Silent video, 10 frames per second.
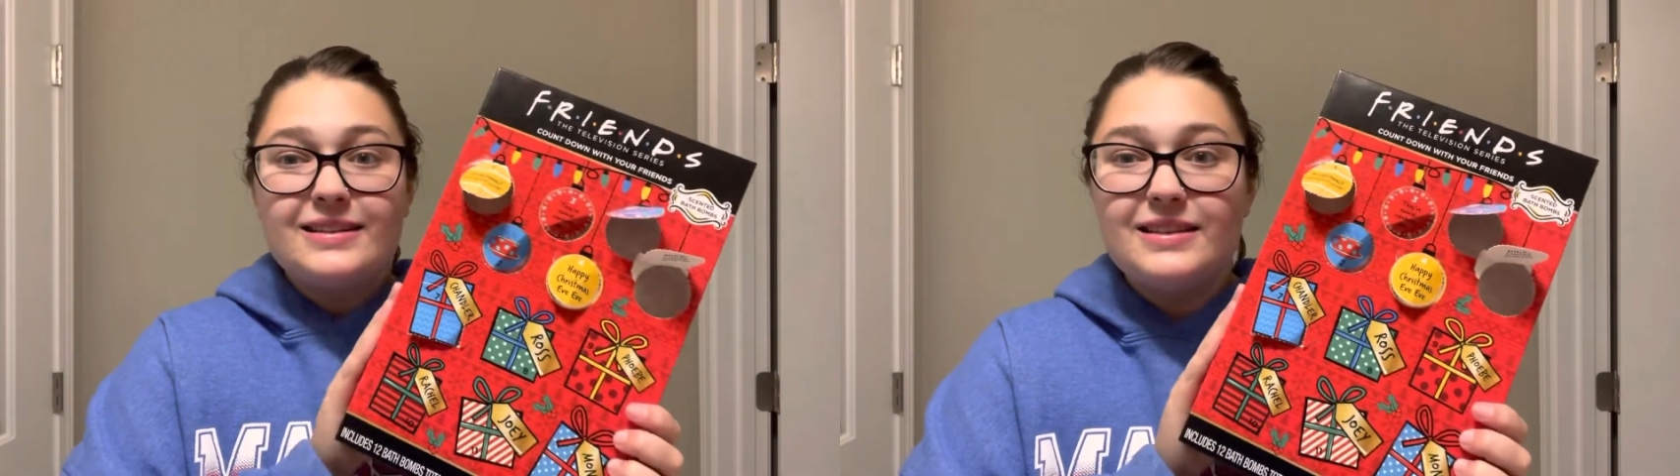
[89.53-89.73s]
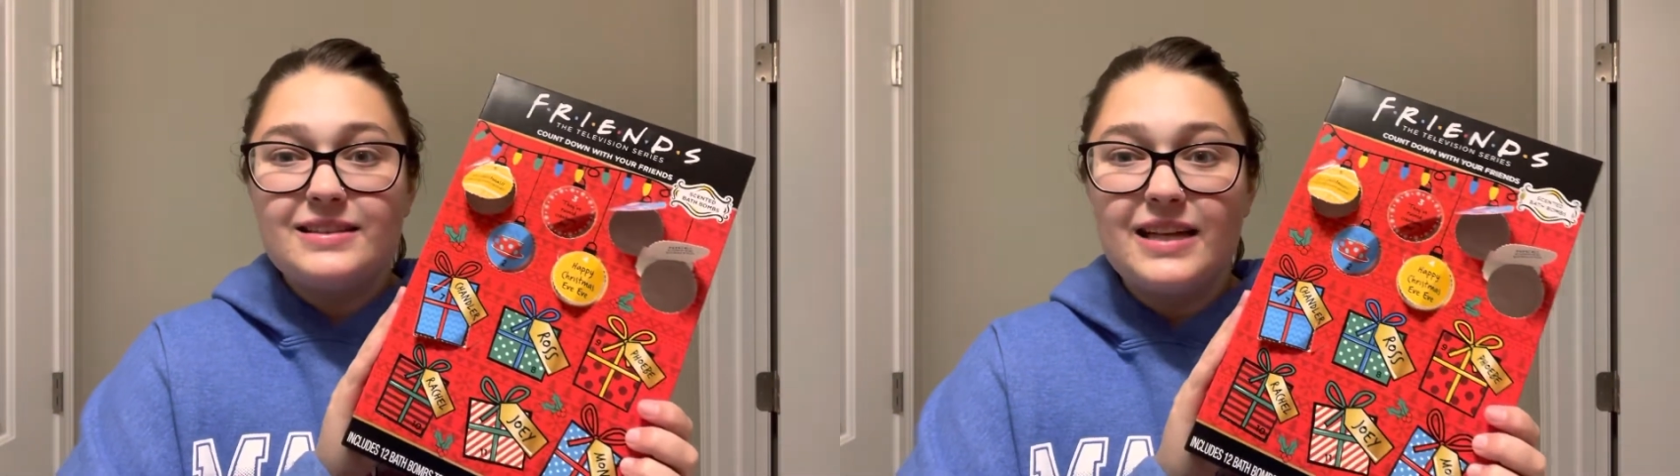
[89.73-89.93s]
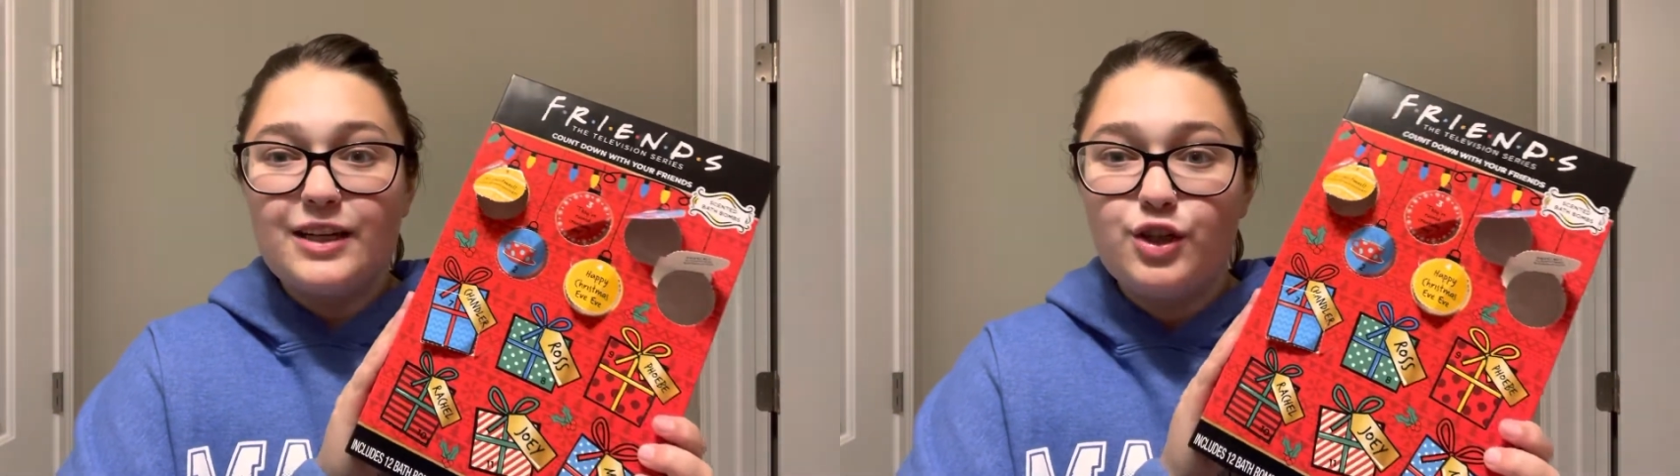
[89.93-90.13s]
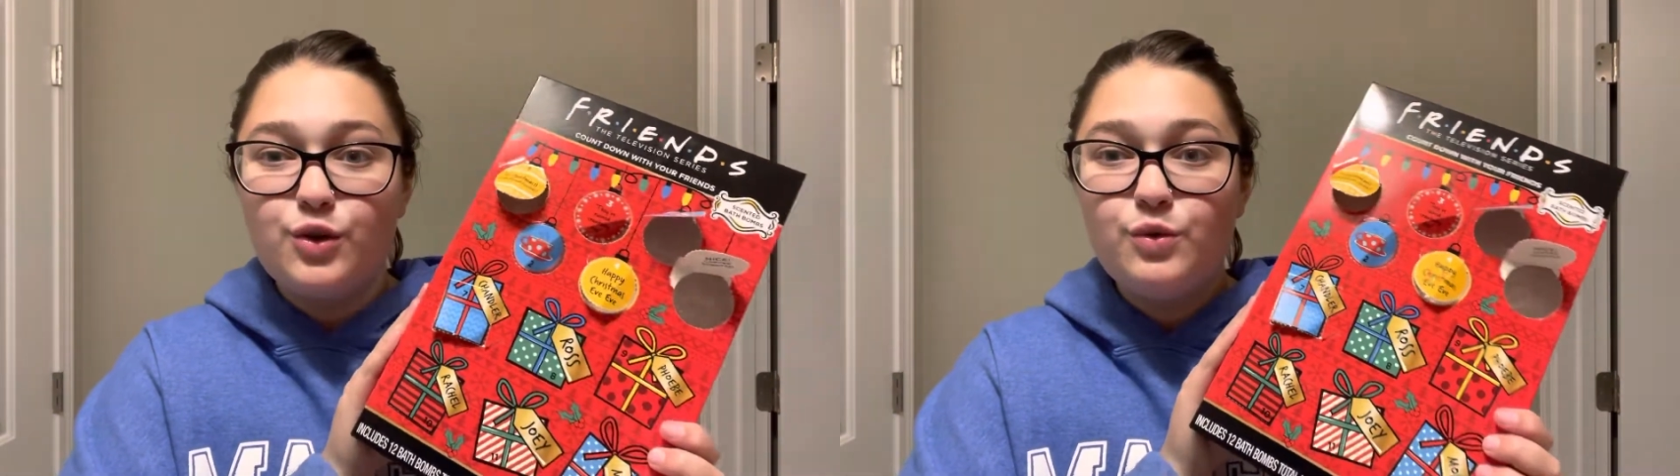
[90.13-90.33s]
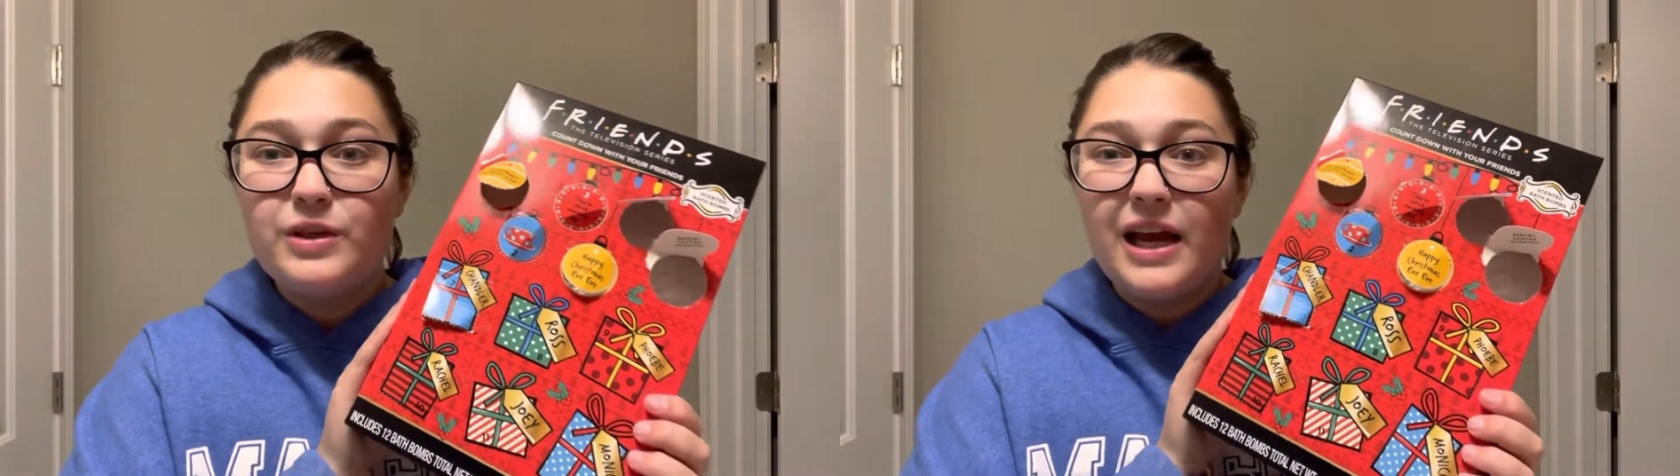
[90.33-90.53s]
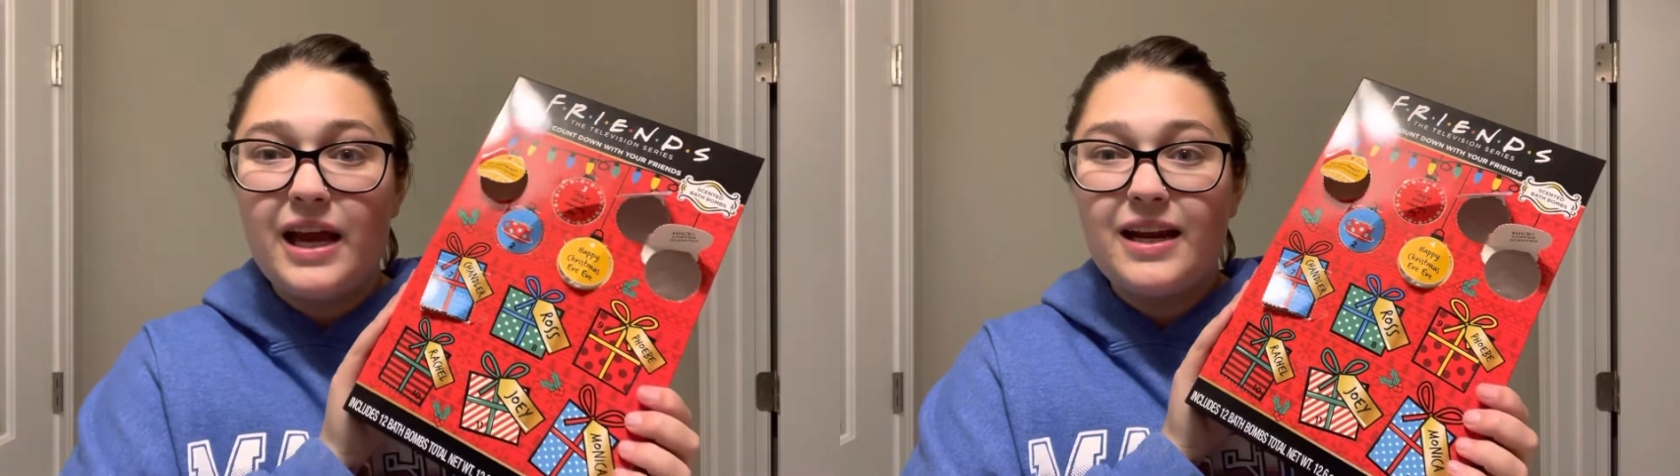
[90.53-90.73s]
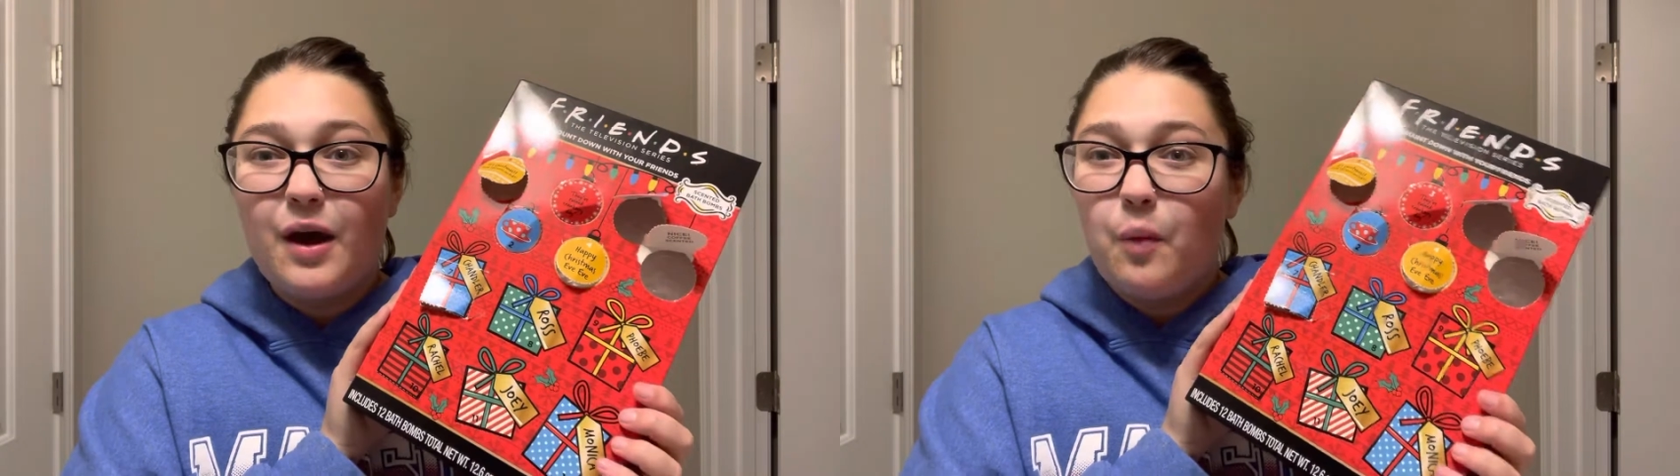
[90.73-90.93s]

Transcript: stay tuned and